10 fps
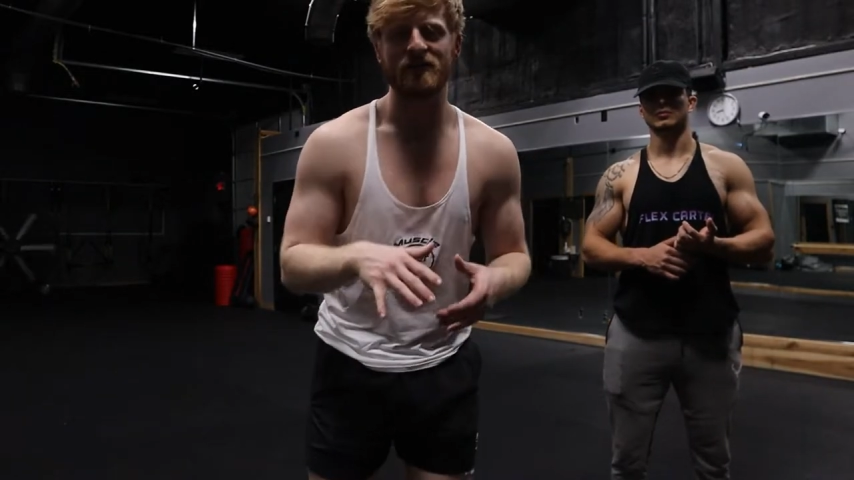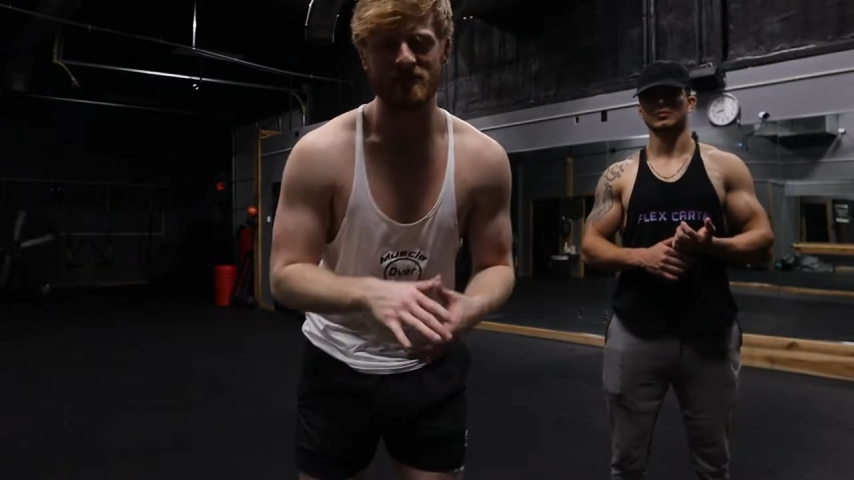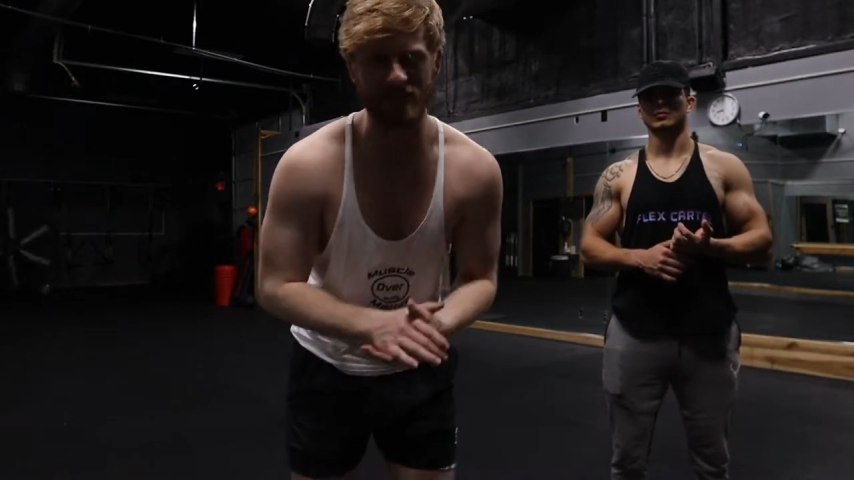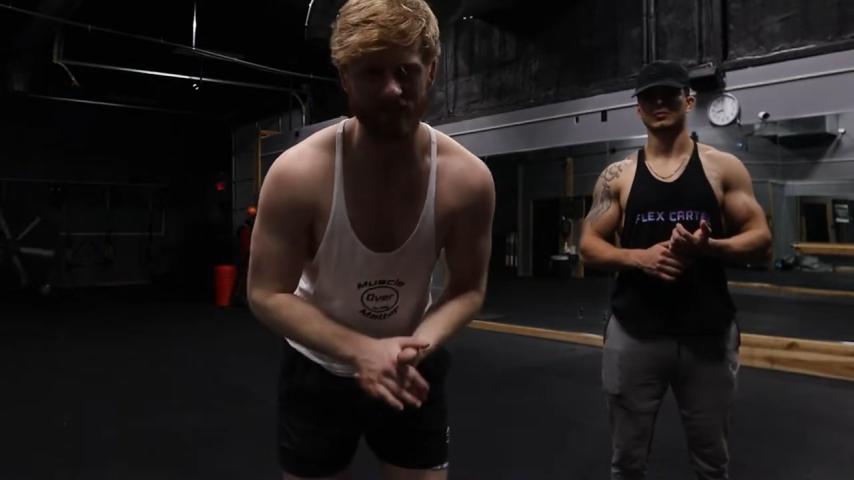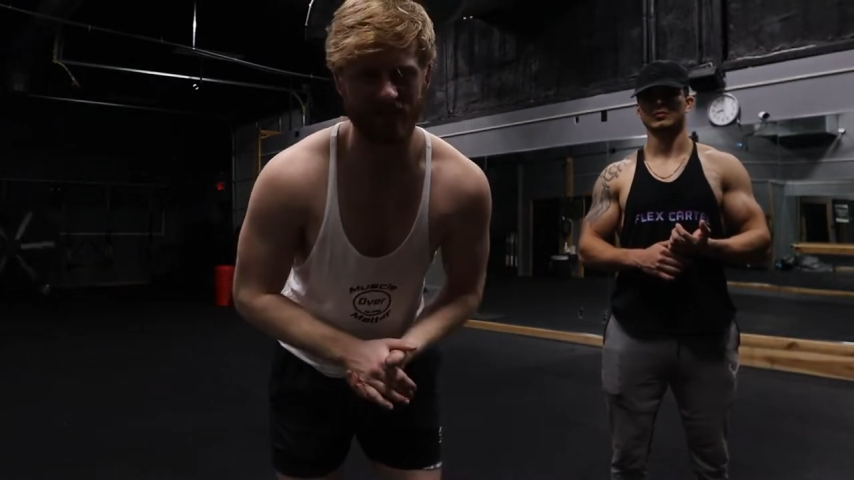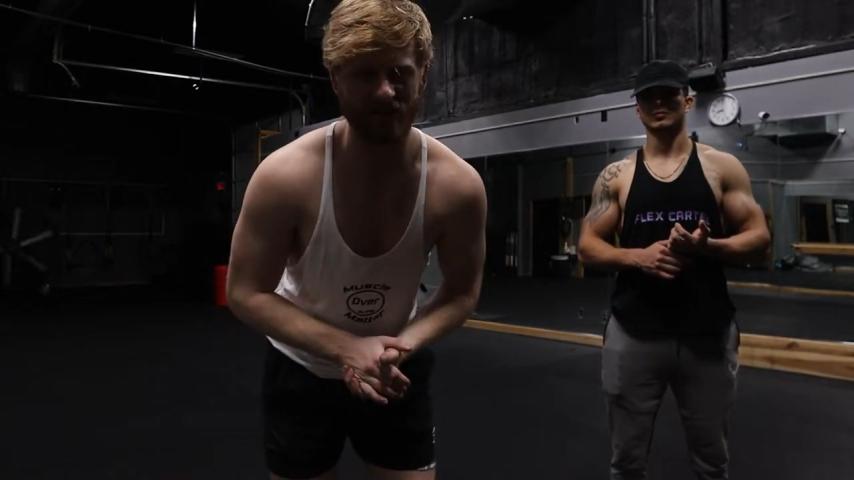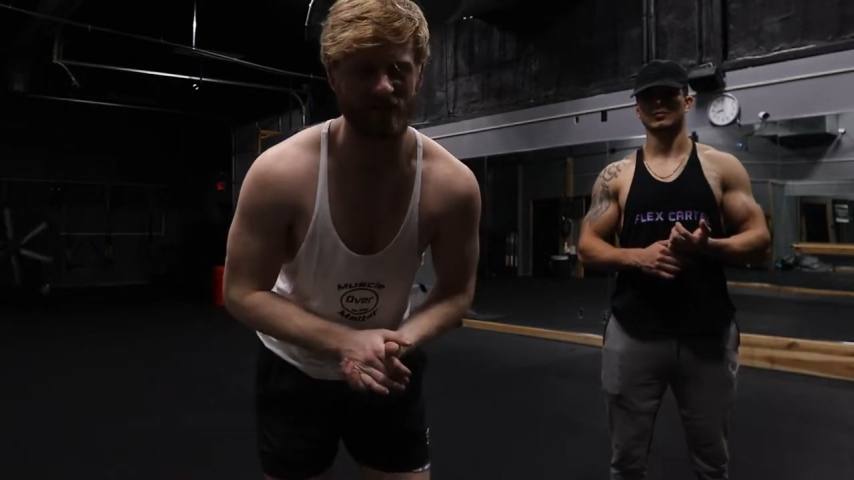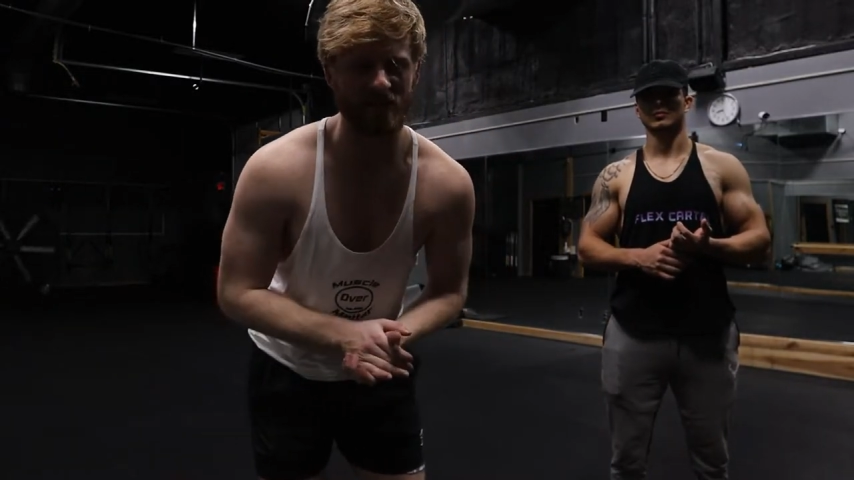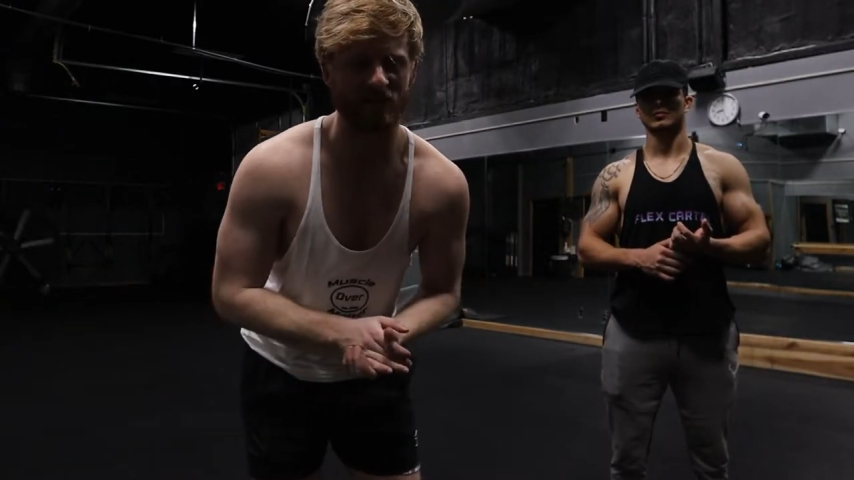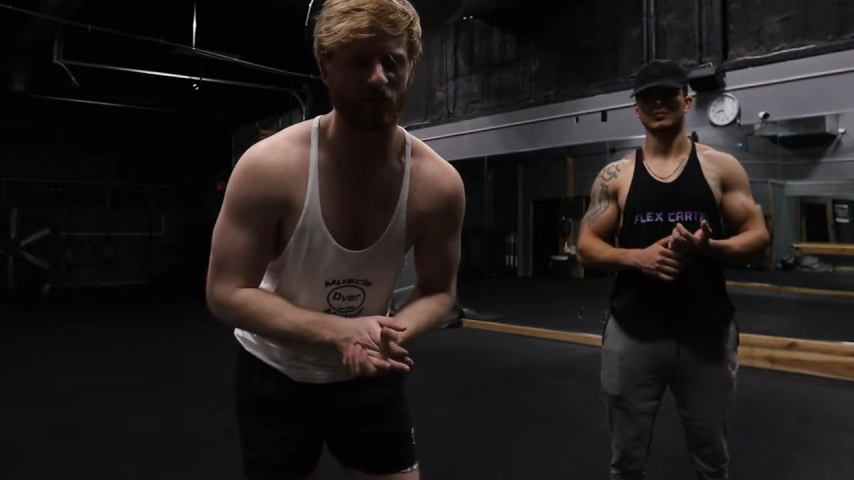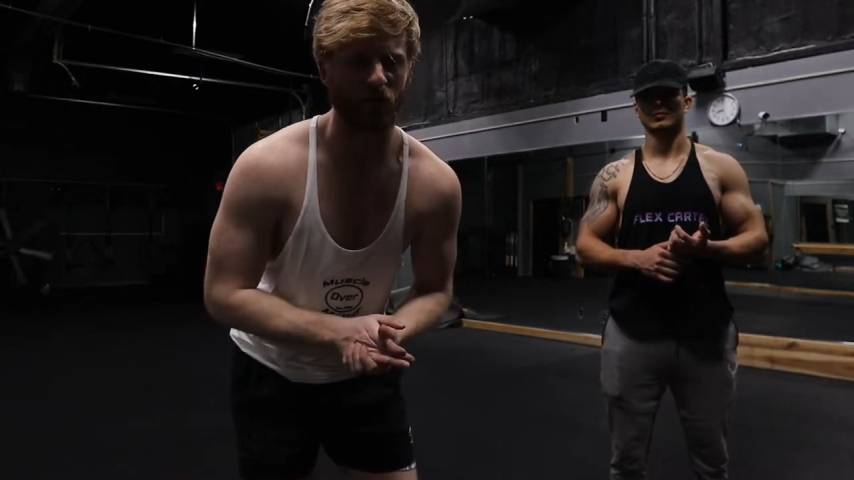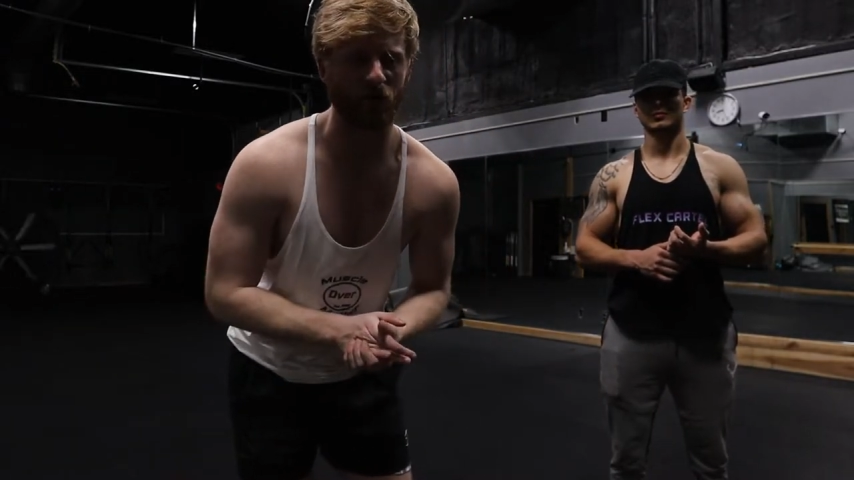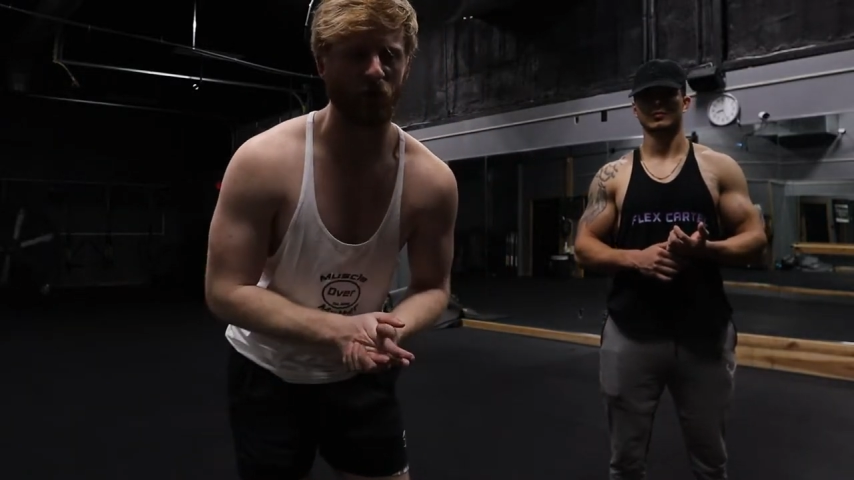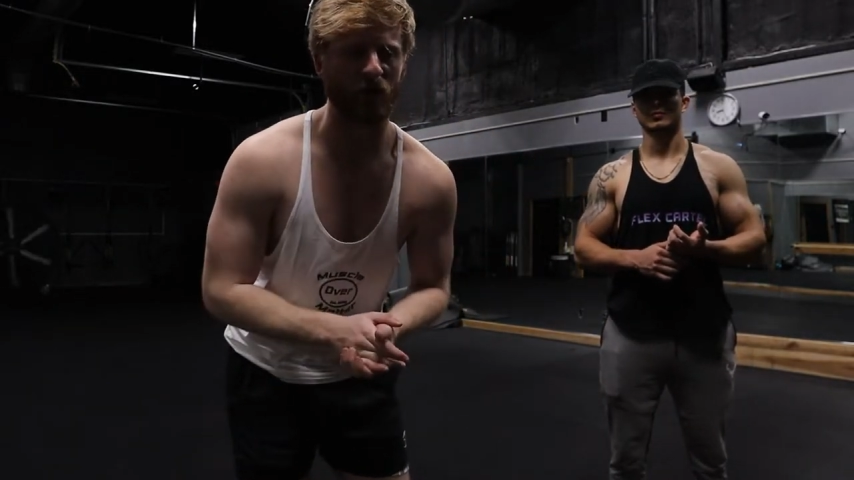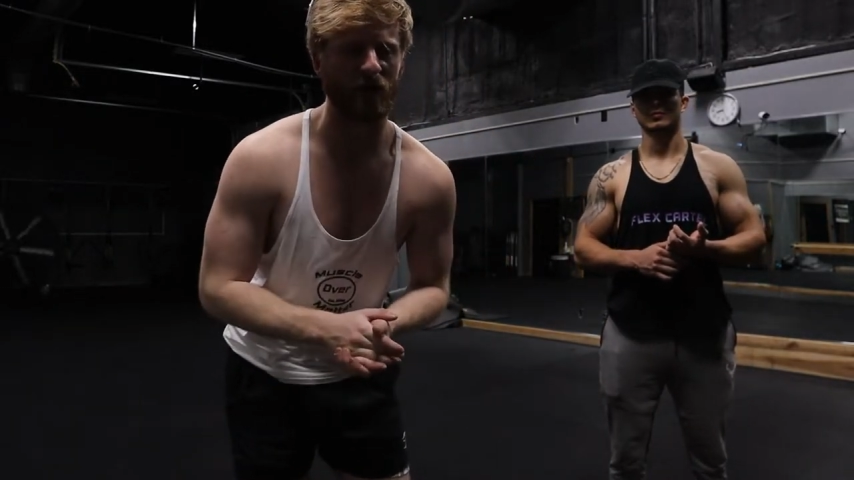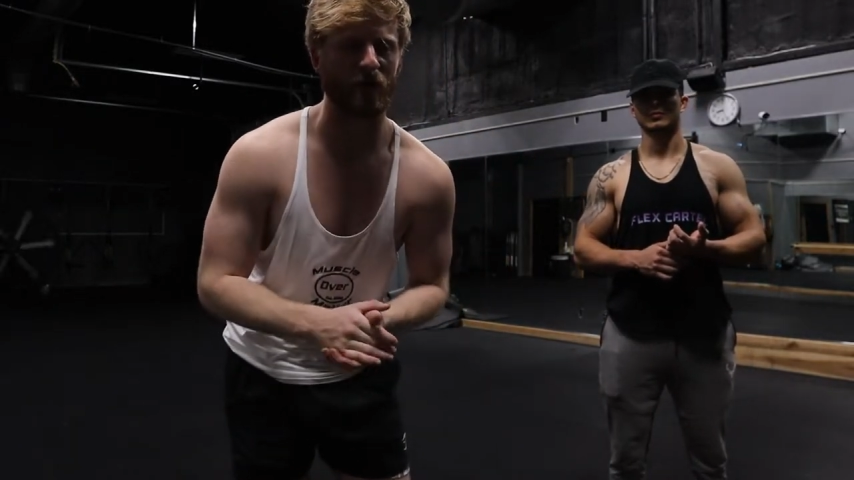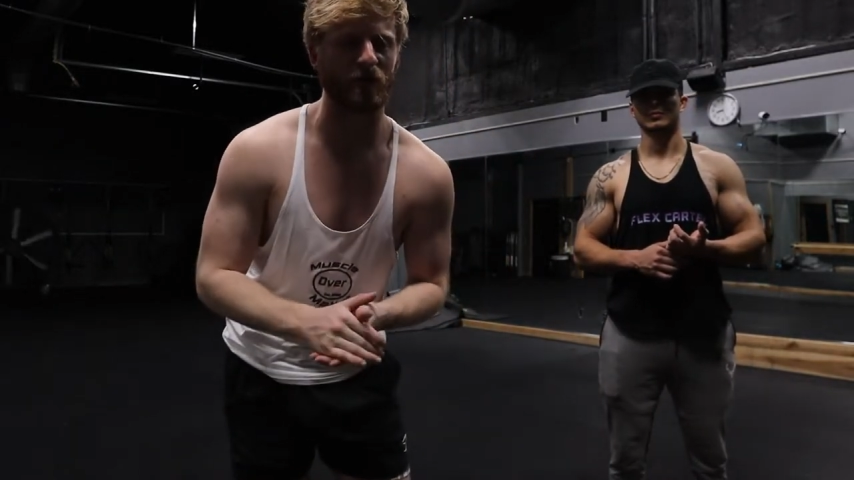6 out of 10 for a pre-workout